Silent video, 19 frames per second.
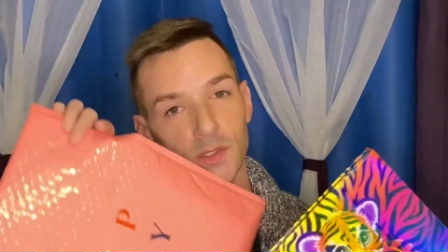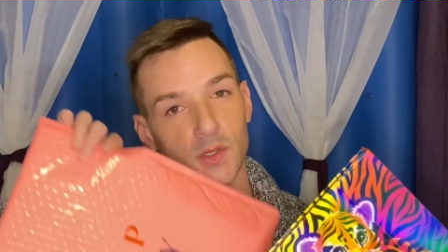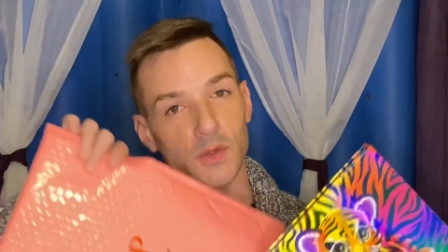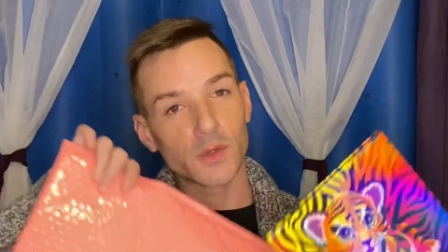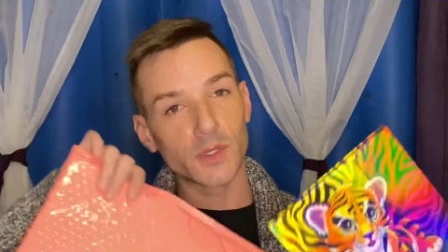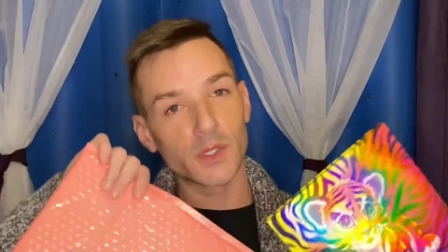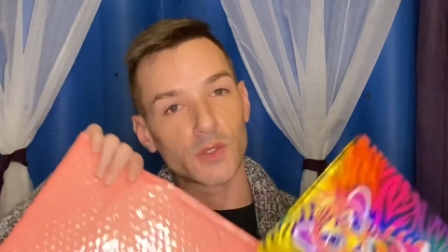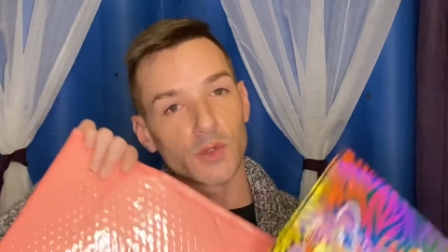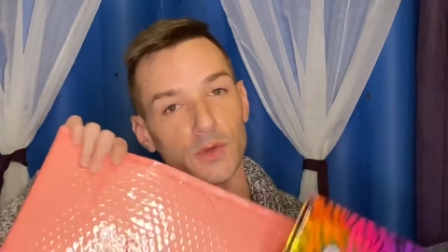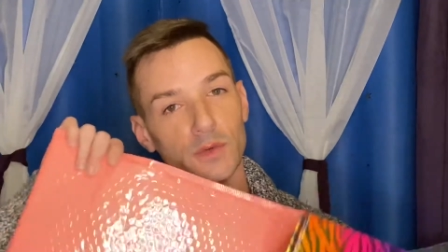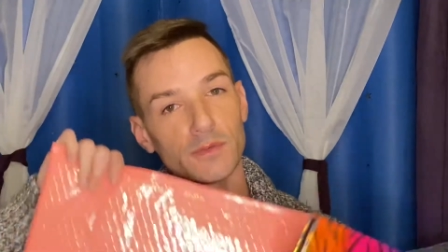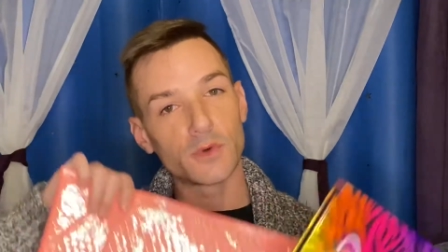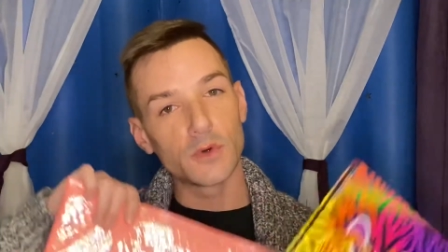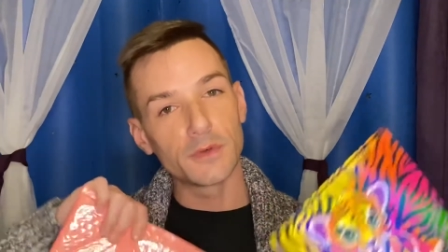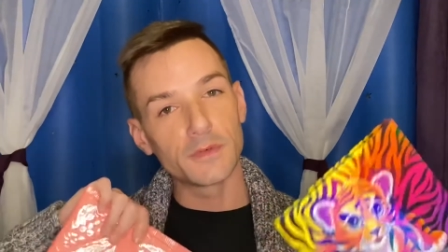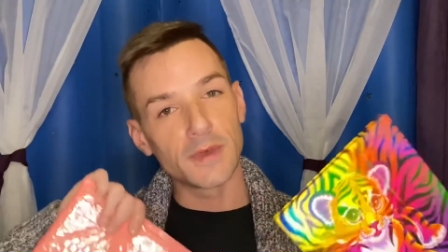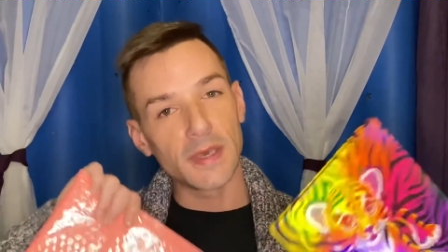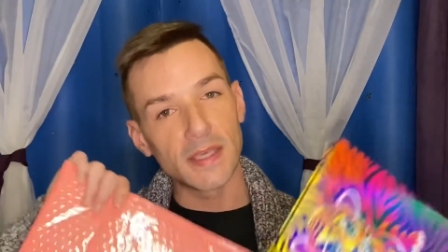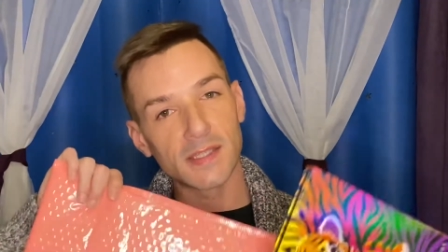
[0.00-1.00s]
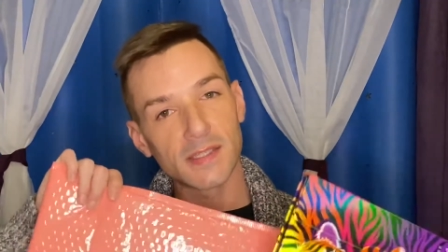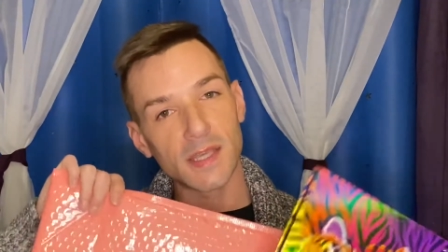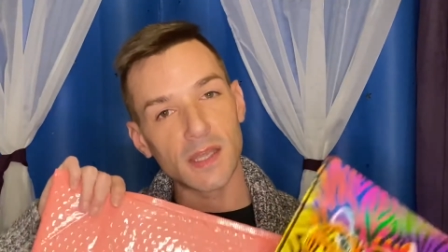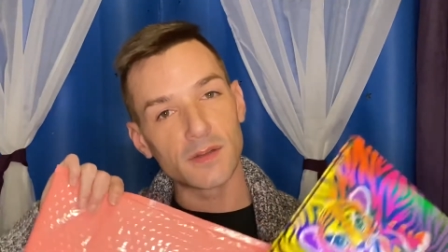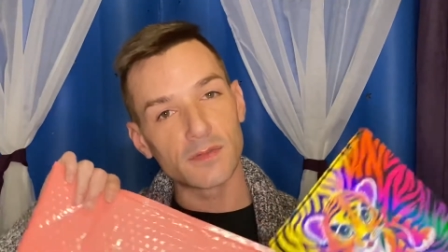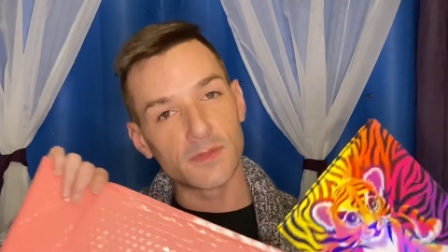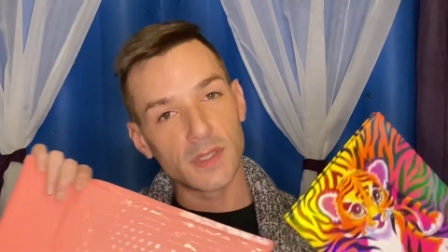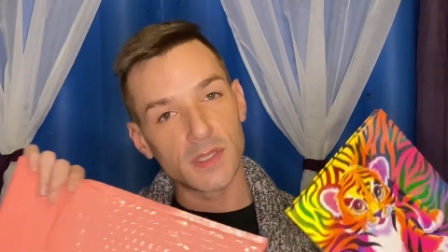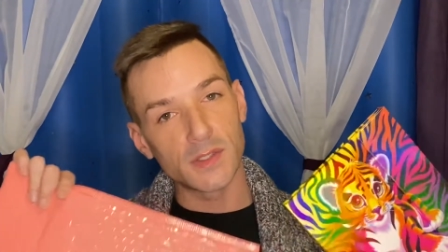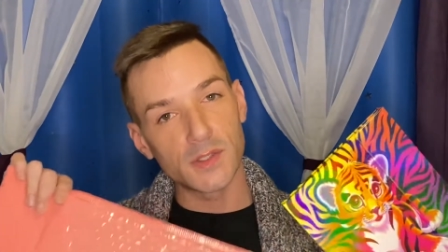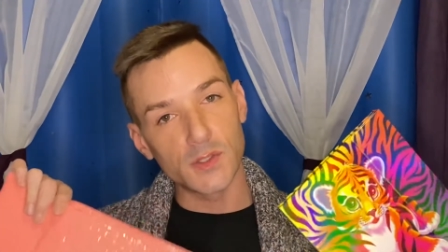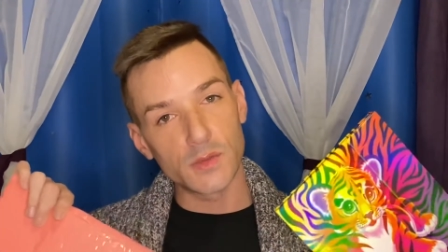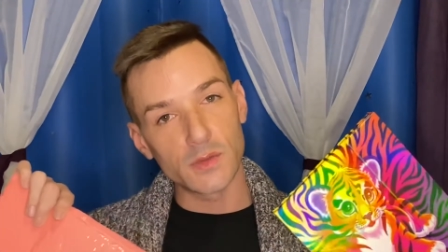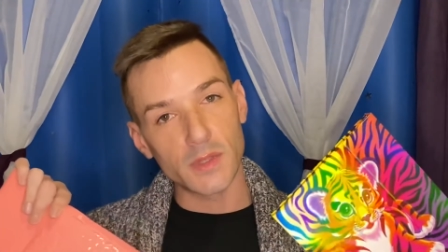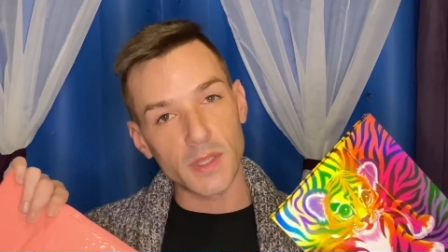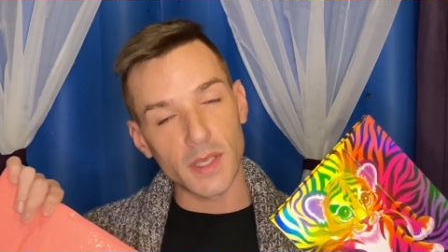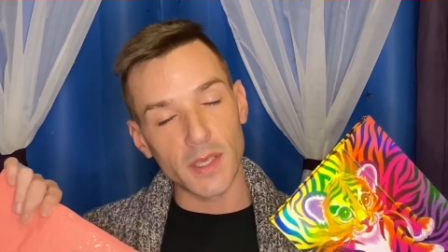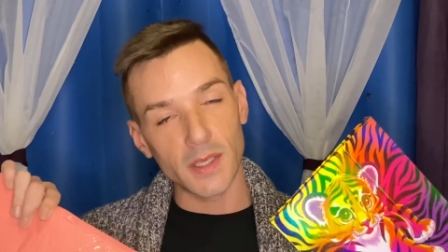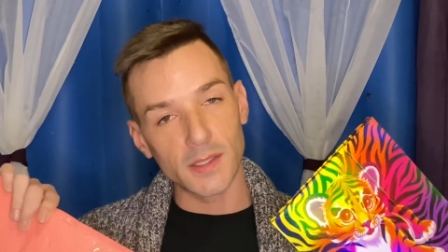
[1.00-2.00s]
gonna do a full face out of these two
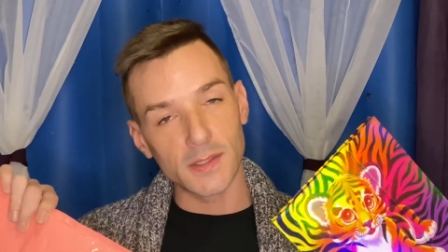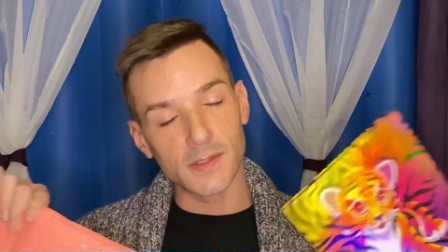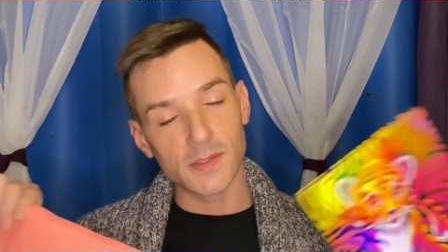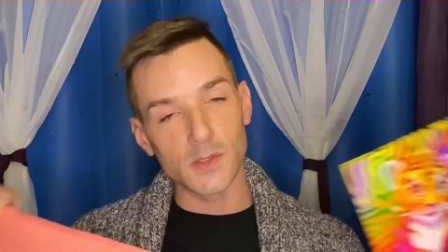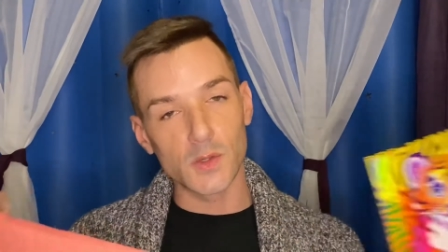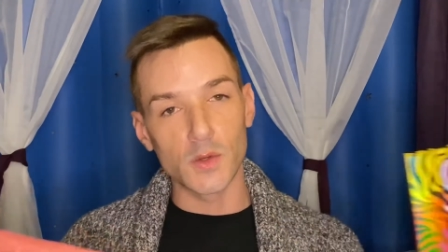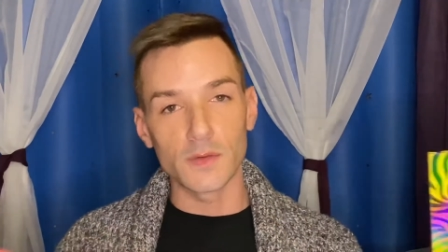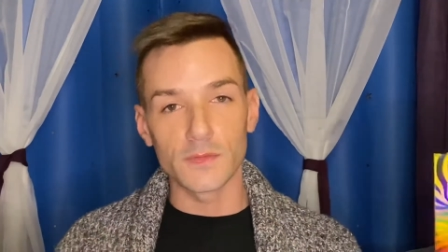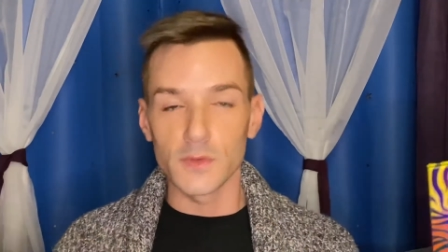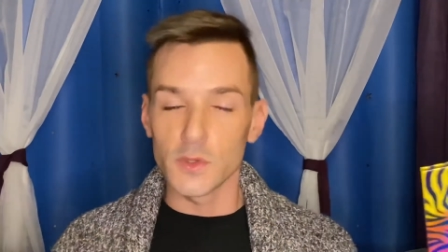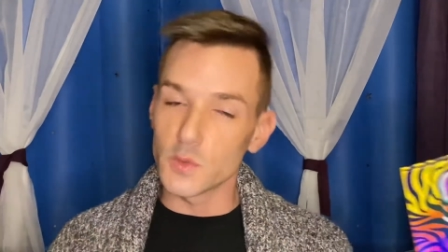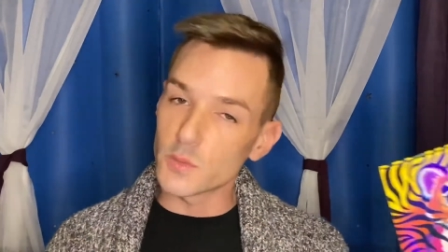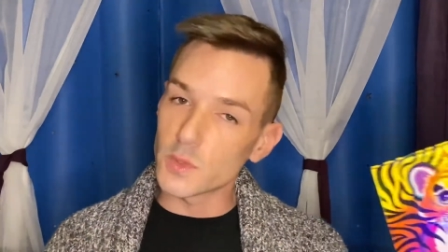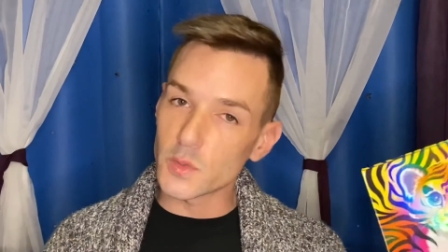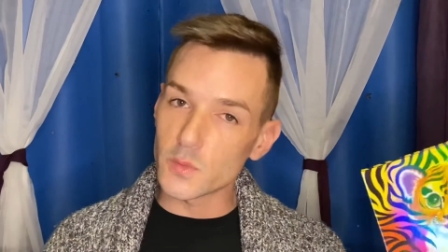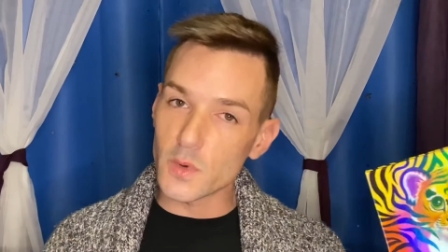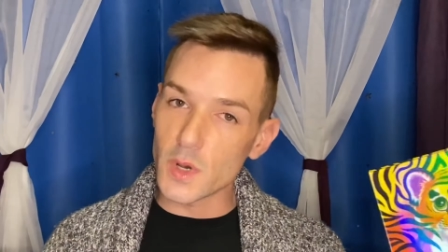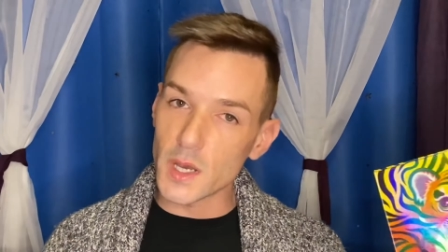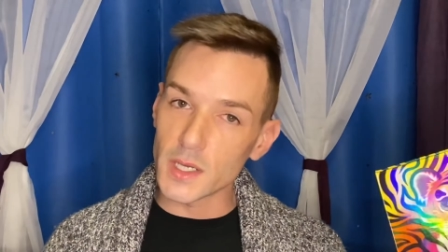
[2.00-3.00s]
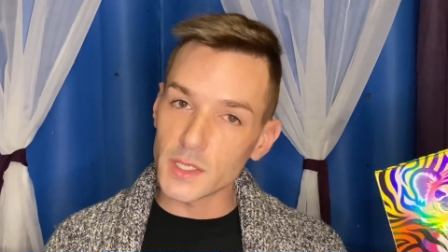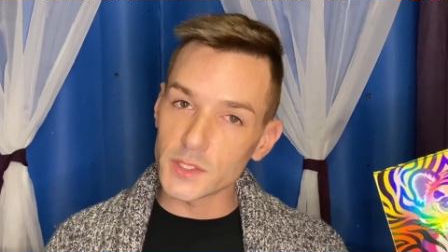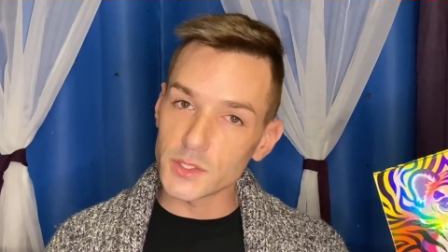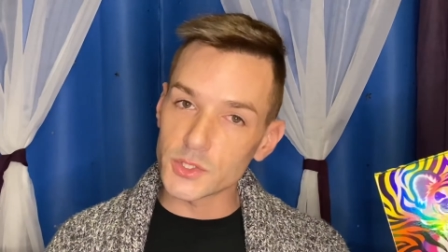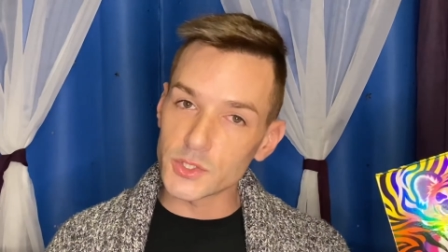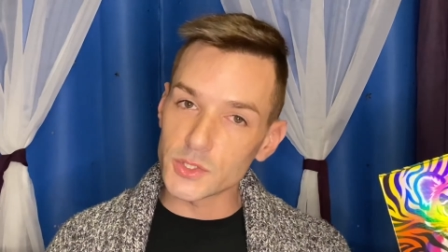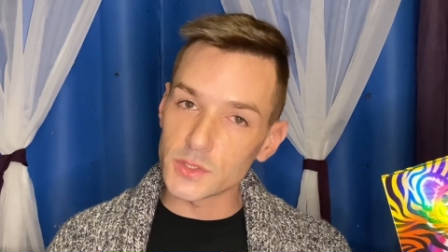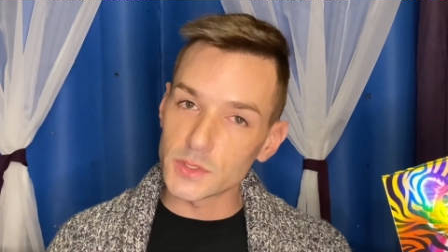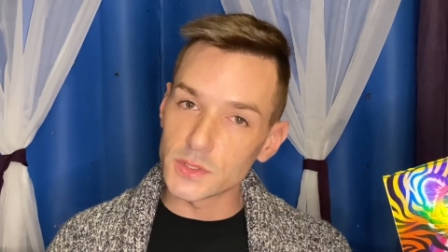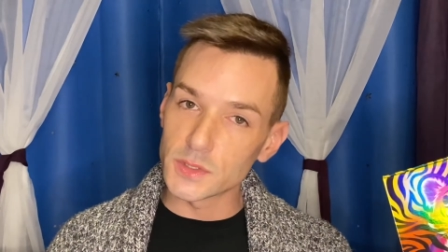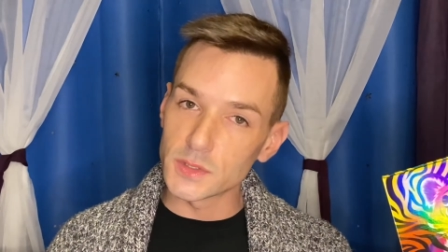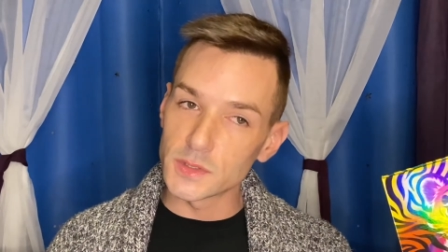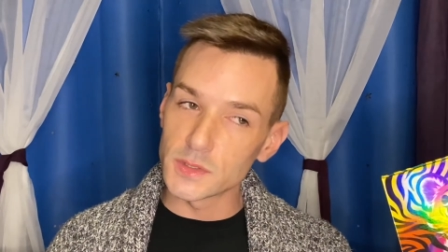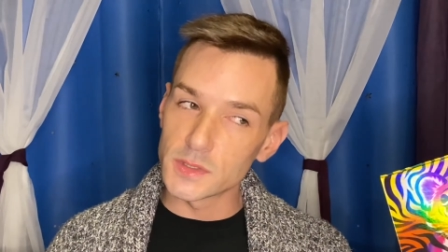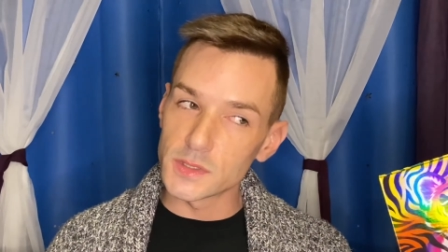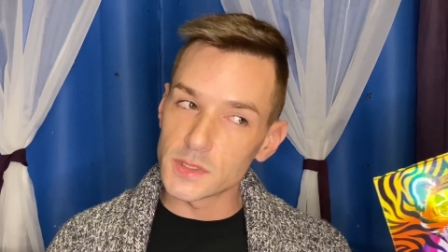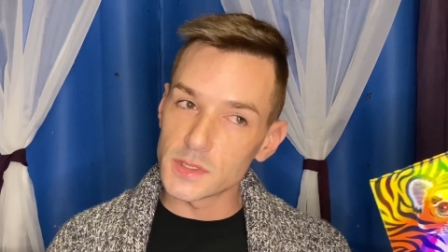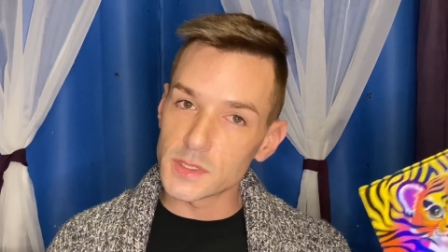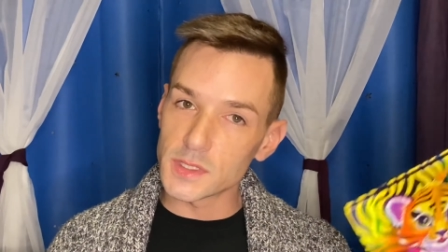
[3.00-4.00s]
things. So if you wanna watch,
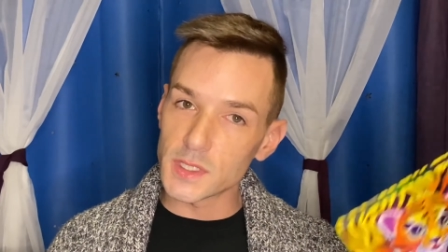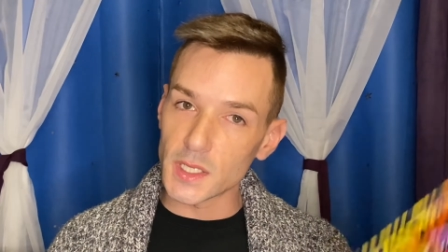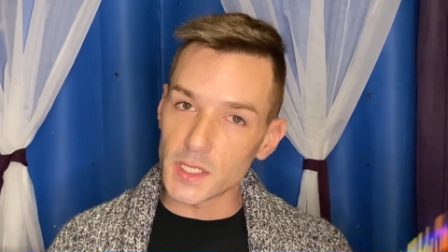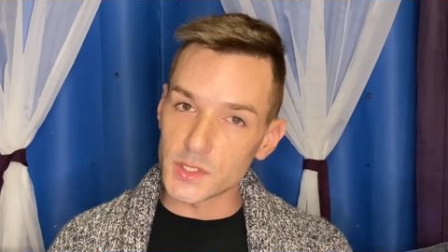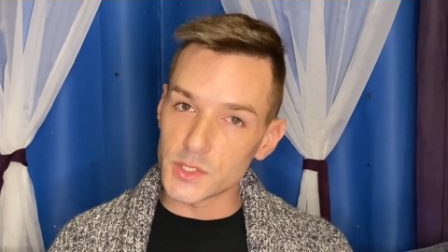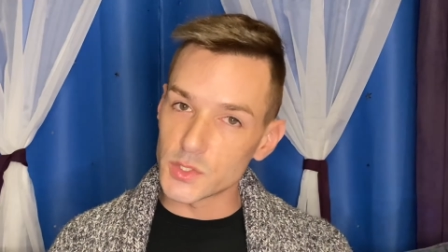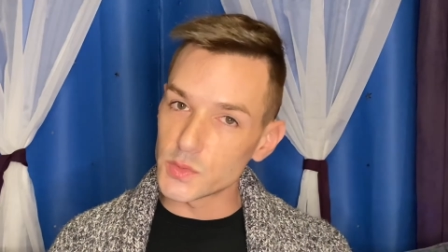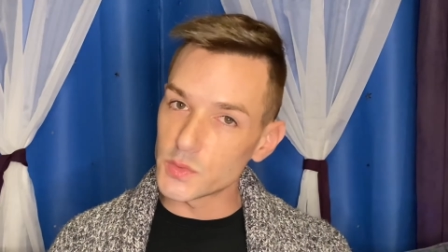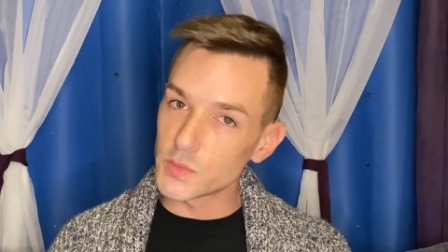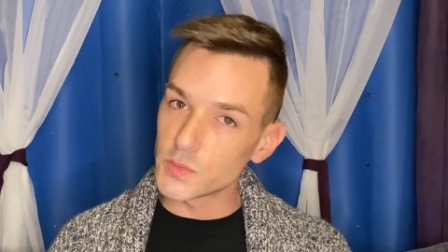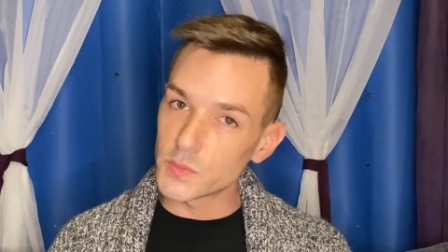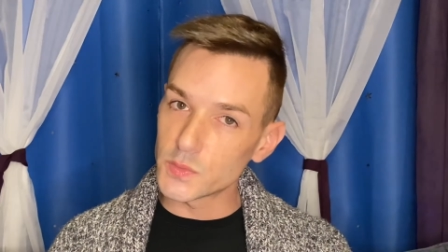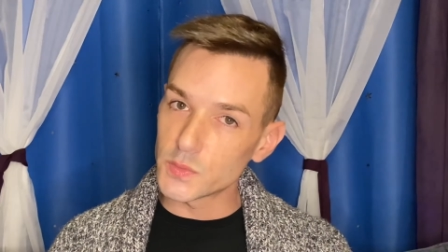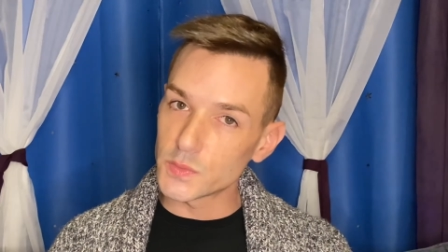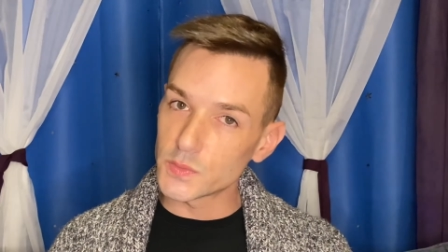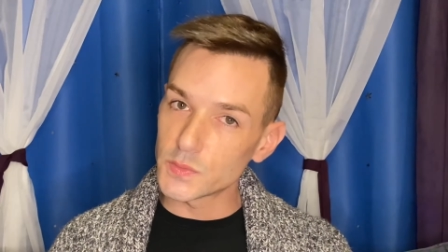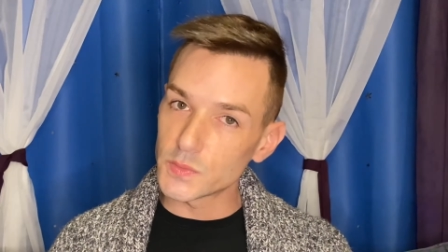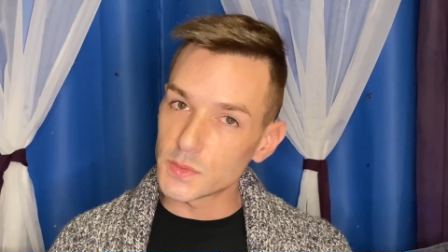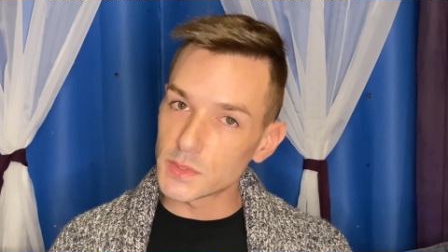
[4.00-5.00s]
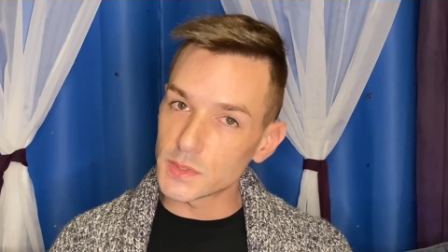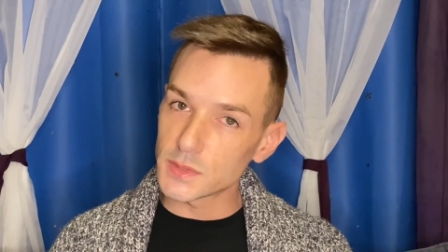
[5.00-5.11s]
stay tuned.